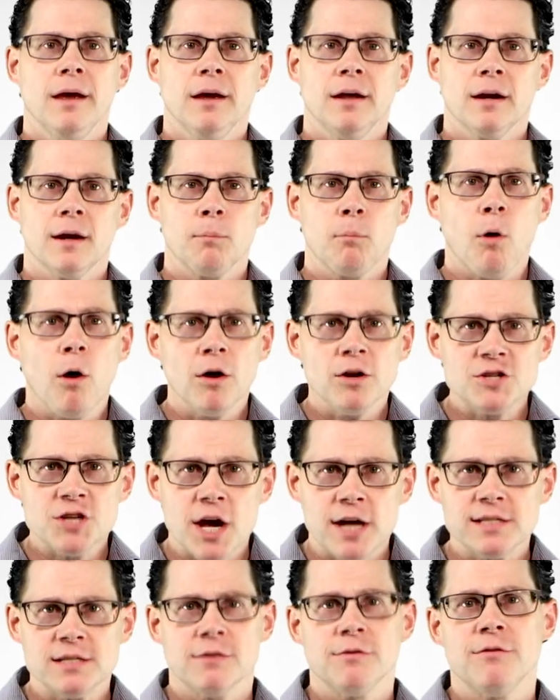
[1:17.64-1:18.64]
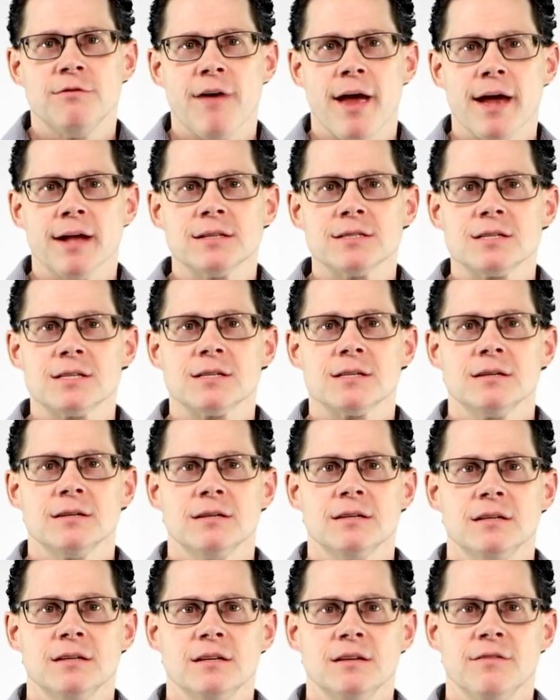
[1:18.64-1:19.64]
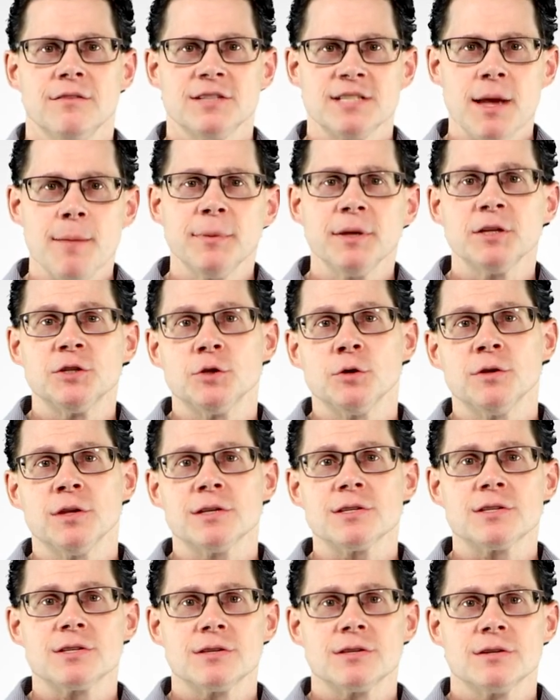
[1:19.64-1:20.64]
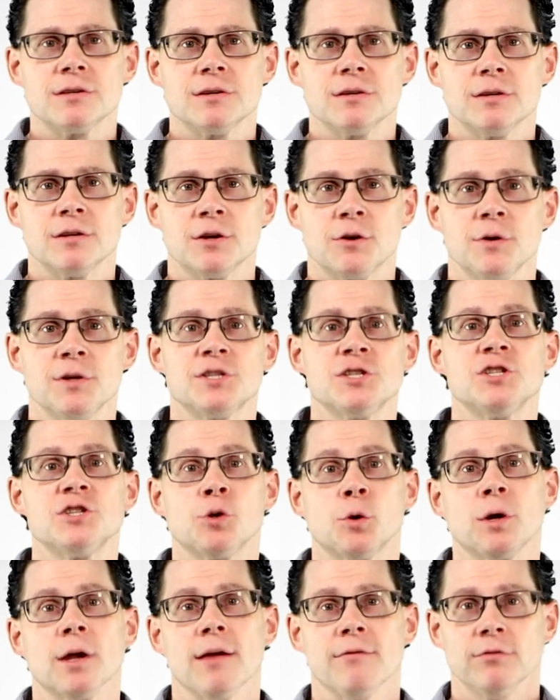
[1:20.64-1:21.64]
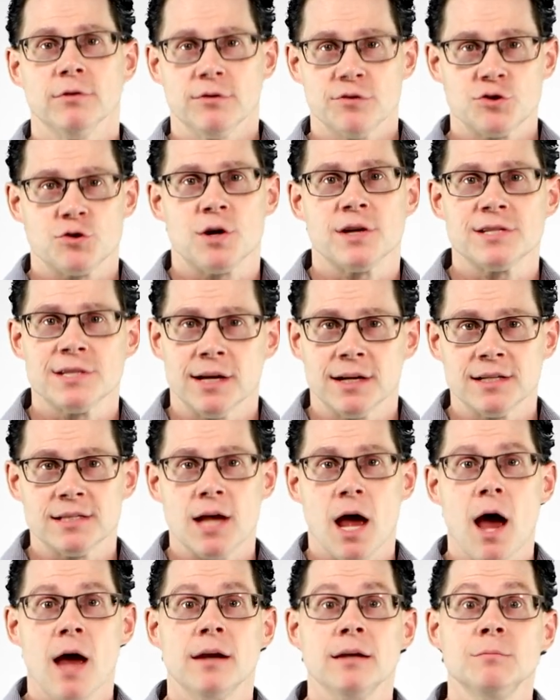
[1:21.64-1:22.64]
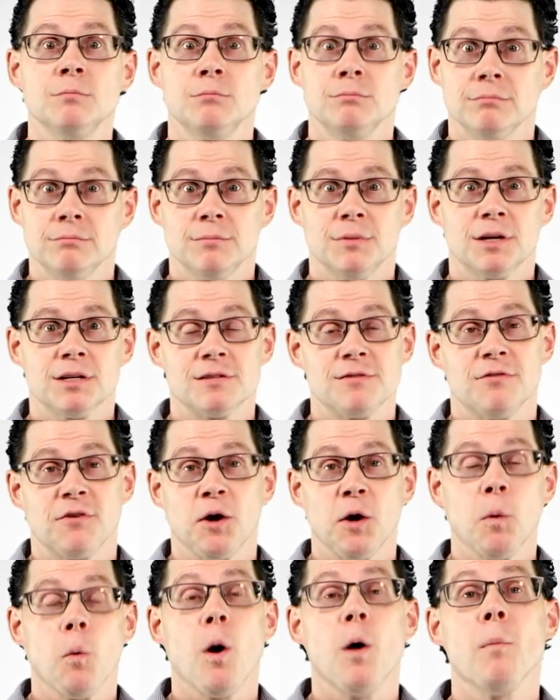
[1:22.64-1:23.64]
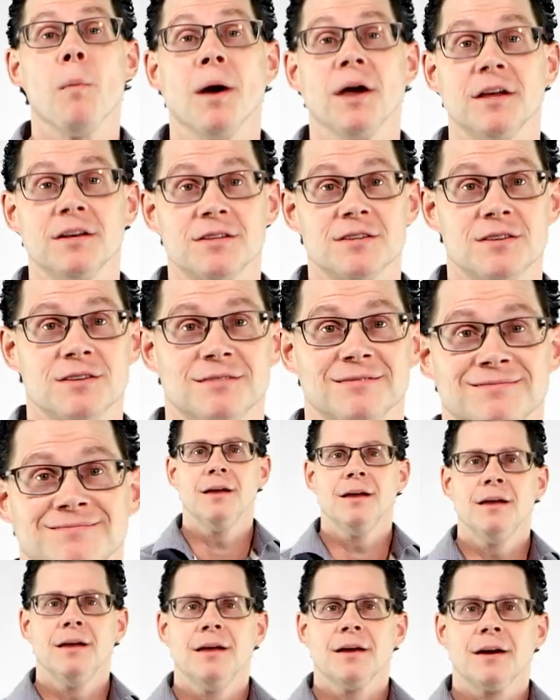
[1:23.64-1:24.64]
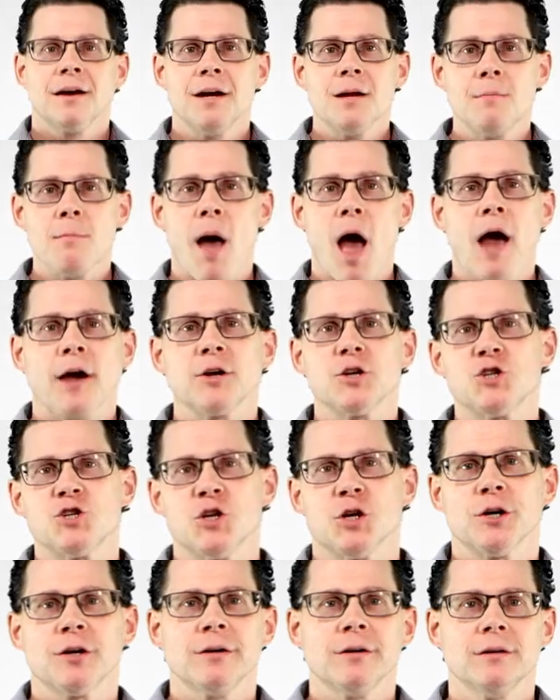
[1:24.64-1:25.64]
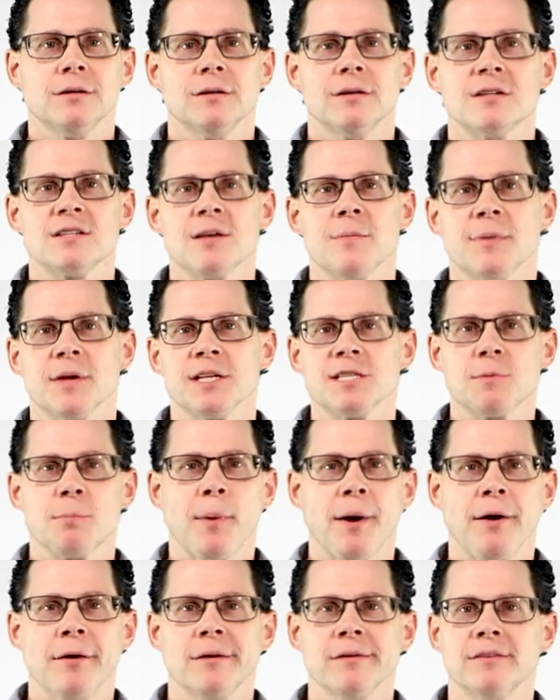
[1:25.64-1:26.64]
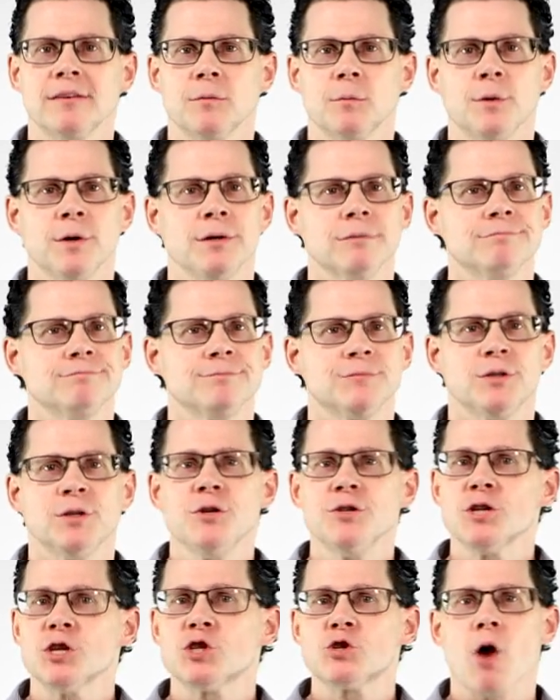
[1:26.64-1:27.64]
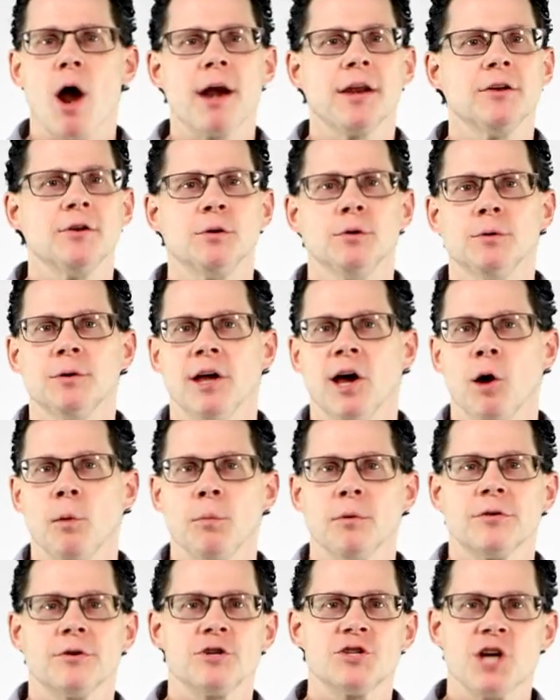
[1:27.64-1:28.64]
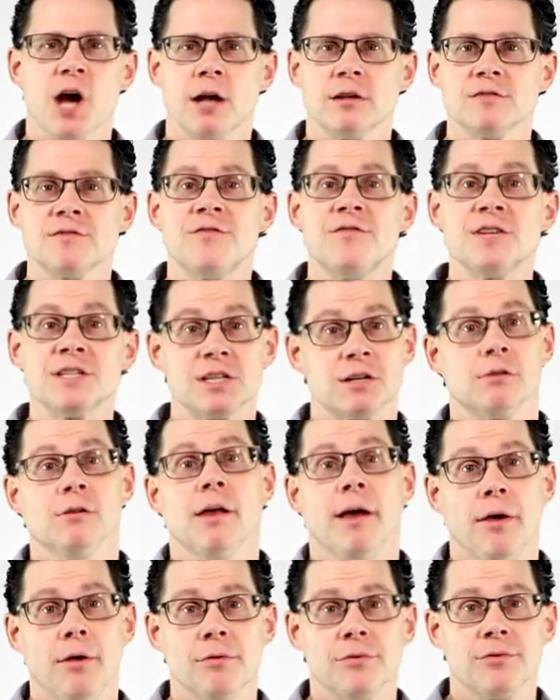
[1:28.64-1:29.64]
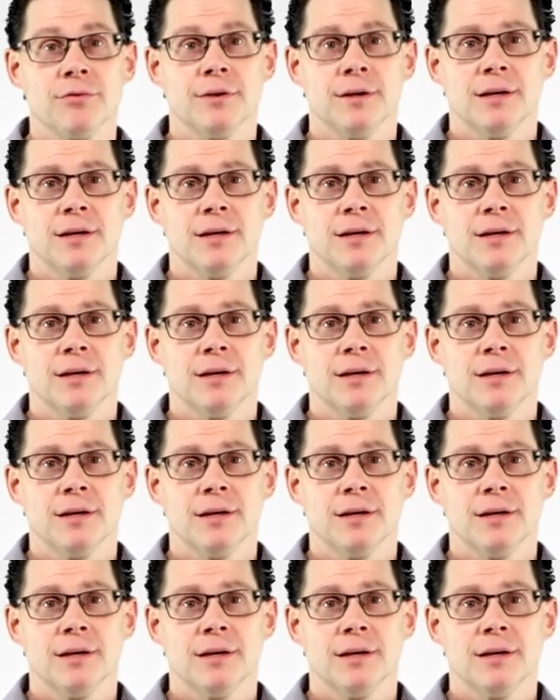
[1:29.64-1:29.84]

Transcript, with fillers: And I apologize in advance if attempting to do this increases your level of stress and anxiety because it very well might. Cutting back on sugar is something as a parent that we usually try to do to help with our child's physical health.